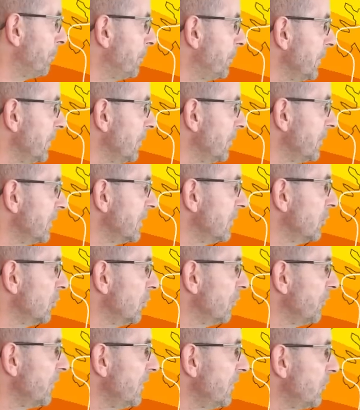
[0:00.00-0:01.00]
building
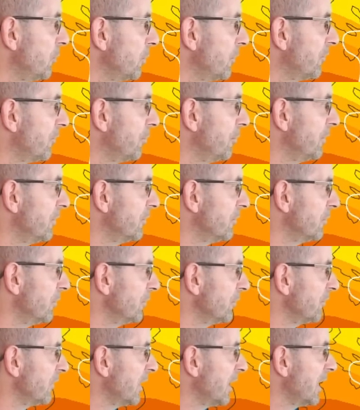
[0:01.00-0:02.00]
northeastwards from
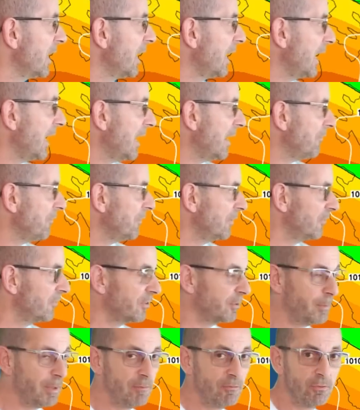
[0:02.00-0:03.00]
resource, having
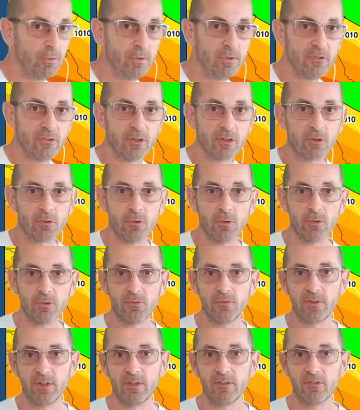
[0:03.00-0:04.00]
some influence across
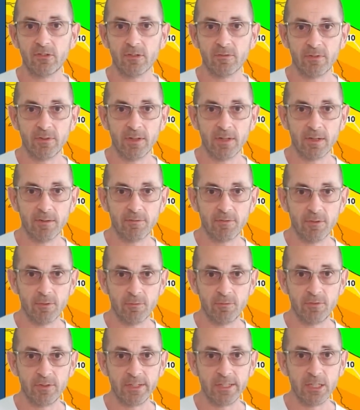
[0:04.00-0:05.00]
the southern half
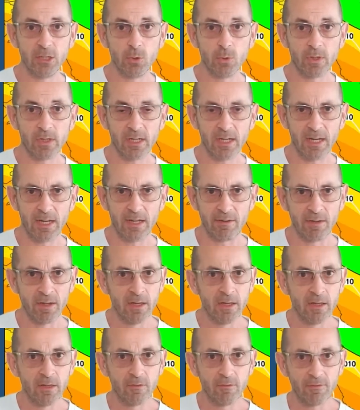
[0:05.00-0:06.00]
of the UK.
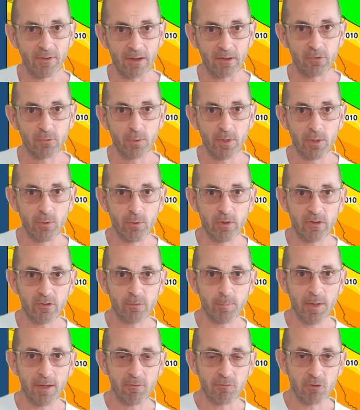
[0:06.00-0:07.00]
That's where you would
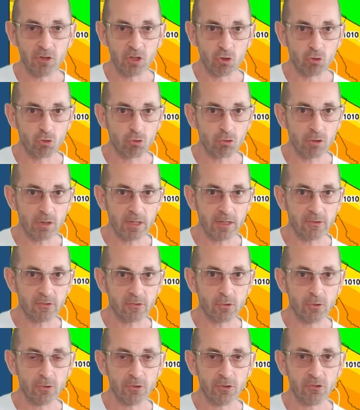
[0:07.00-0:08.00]
expect the driest
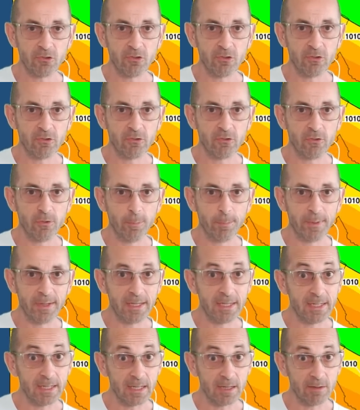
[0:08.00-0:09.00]
conditions to
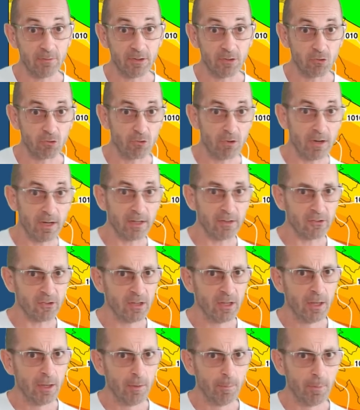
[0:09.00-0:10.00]
be if it's right.
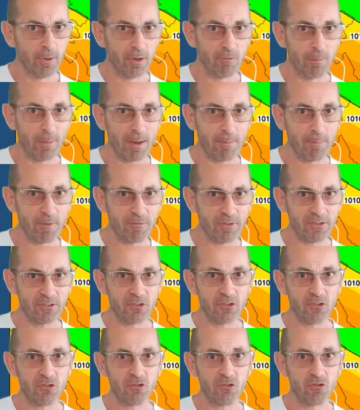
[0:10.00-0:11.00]
But remember, this
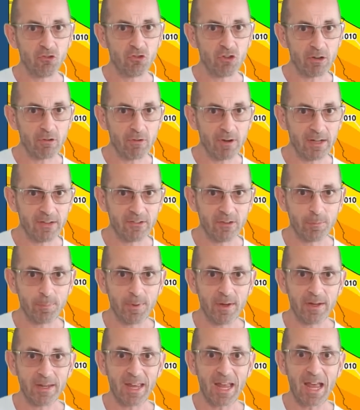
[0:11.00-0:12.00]
is generated
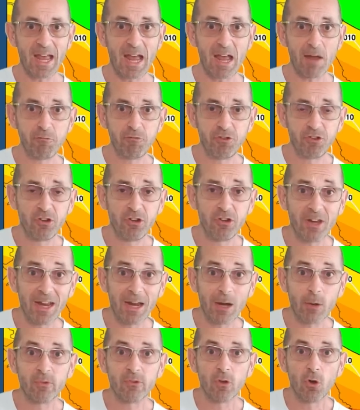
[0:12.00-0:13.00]
by averaging
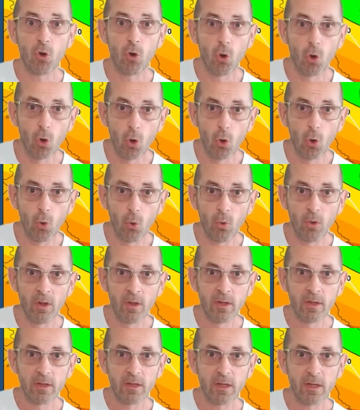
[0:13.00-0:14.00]
out all
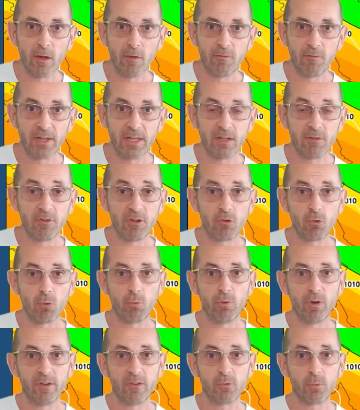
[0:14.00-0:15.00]
of the individual
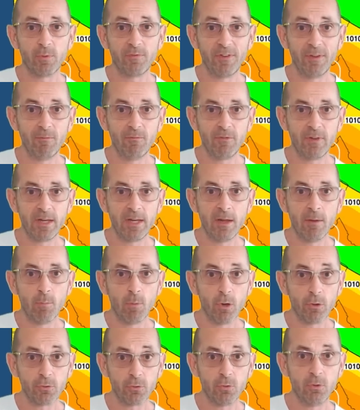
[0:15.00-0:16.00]
runs within the
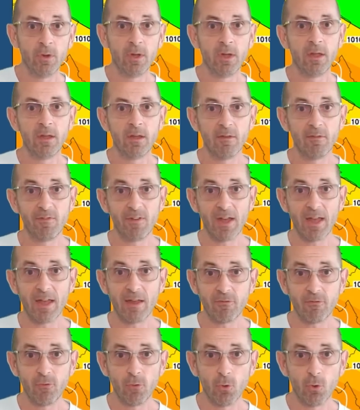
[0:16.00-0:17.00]
model.
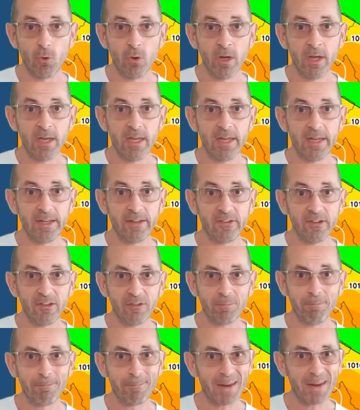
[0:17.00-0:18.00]
Therefore, it
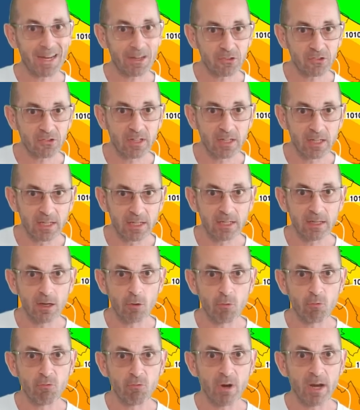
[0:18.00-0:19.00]
is masking
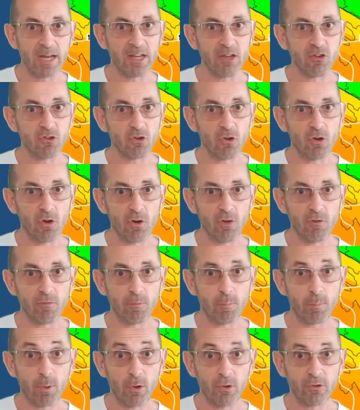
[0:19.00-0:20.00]
a range
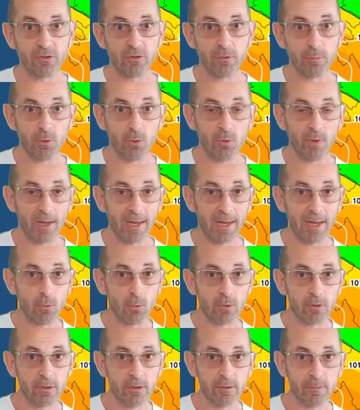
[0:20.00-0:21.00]
of possible
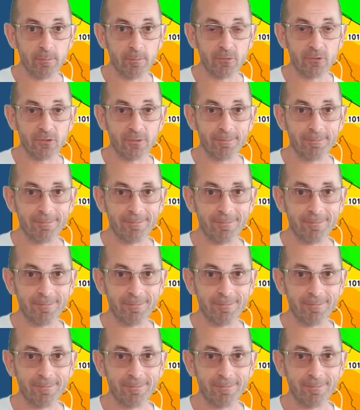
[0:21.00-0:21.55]
outcomes.